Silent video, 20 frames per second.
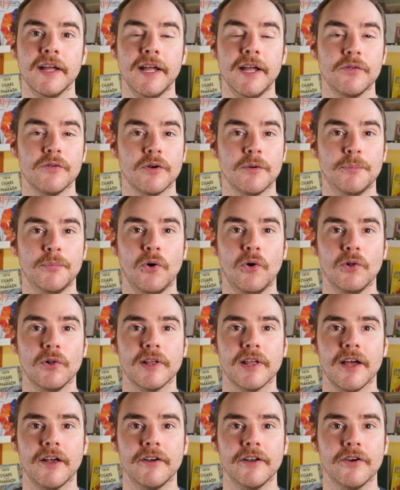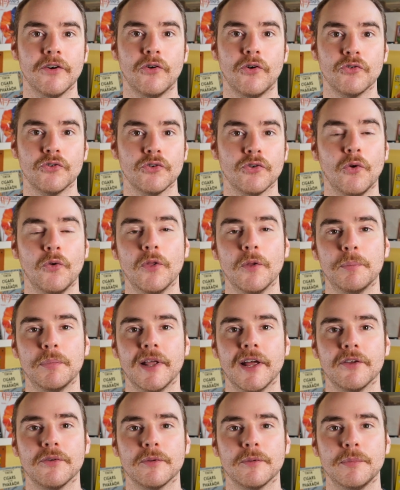either a ball carrier or to other
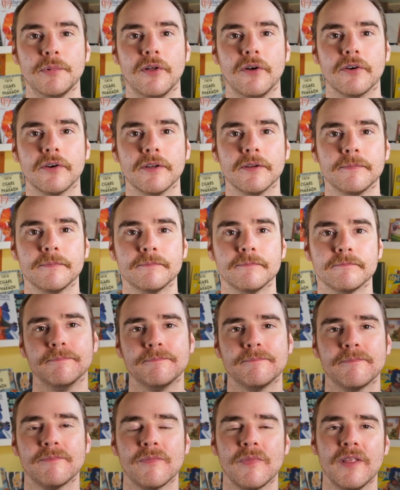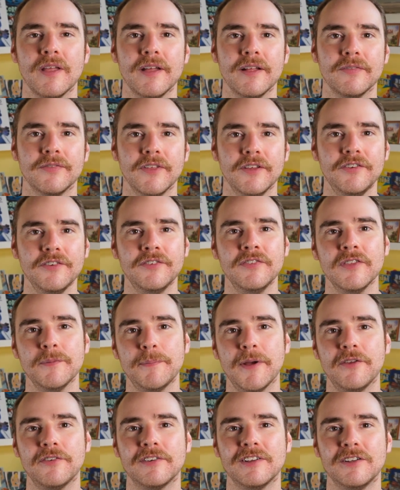players with block. This isn't the
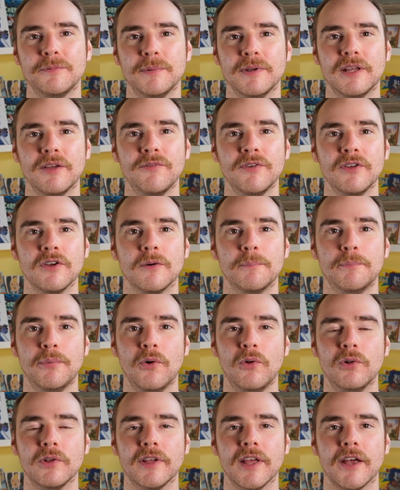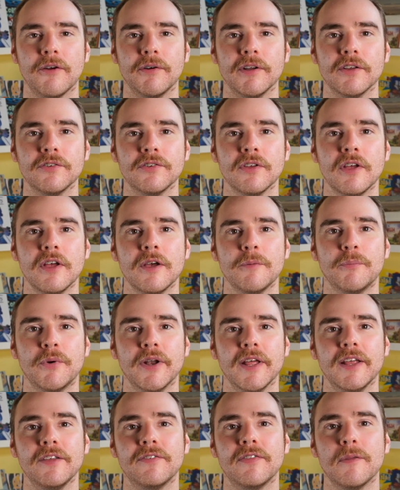best skill to be giving your ball carriers, but
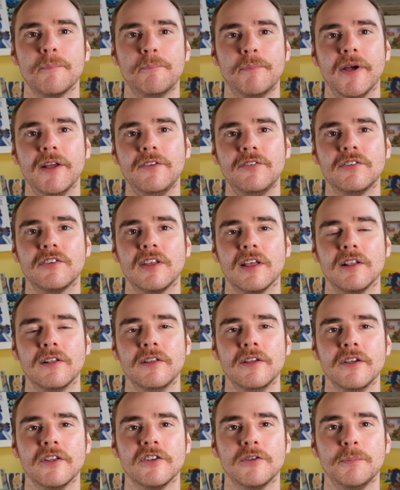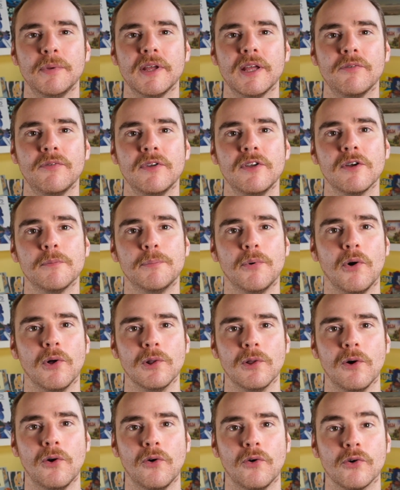it is the best skill to be giving your
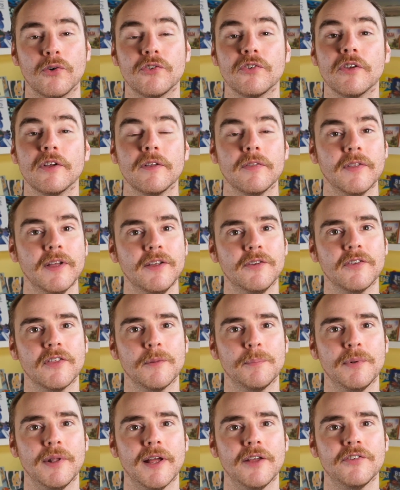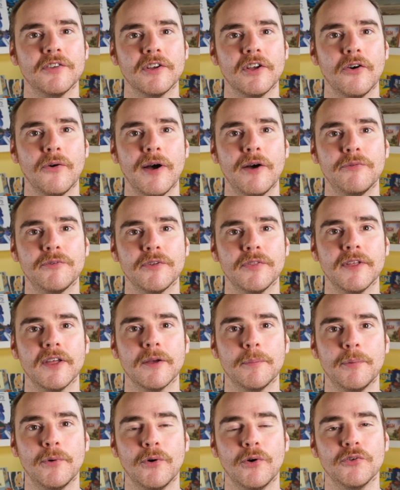ball hawks. These are the players that go after the
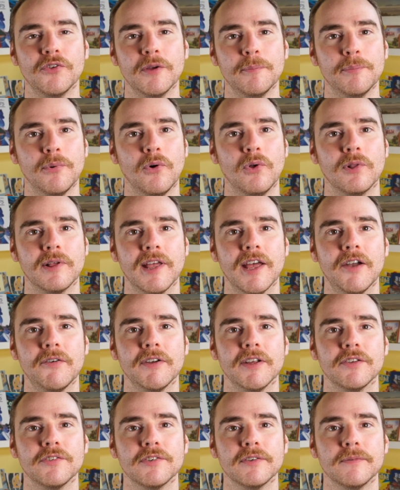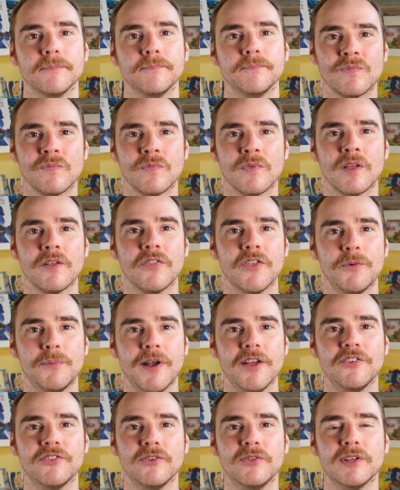opposing ball carriers. The
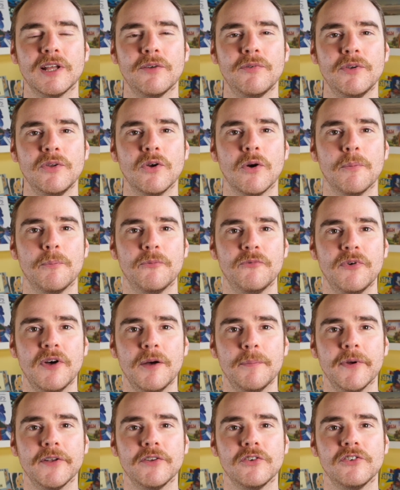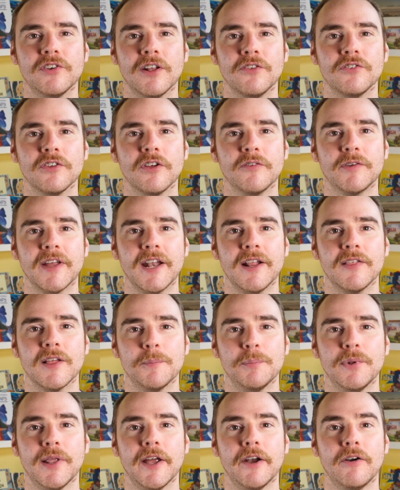wrestle giving you a far better chance of getting
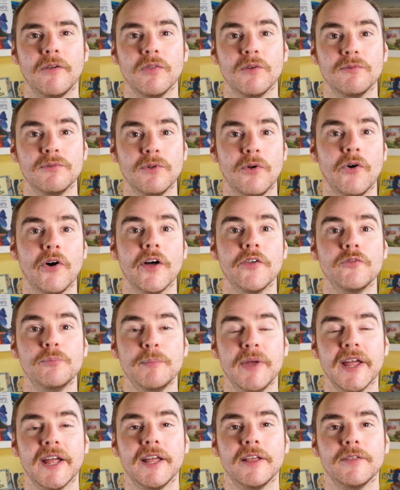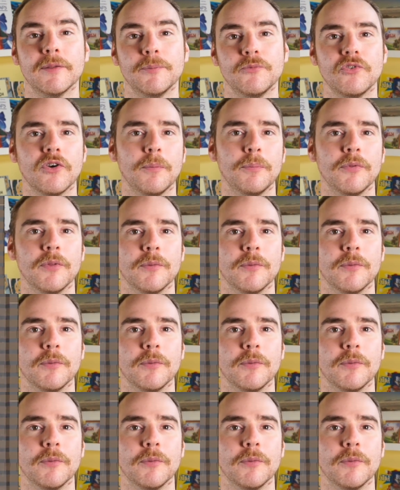that player on the floor and making them drop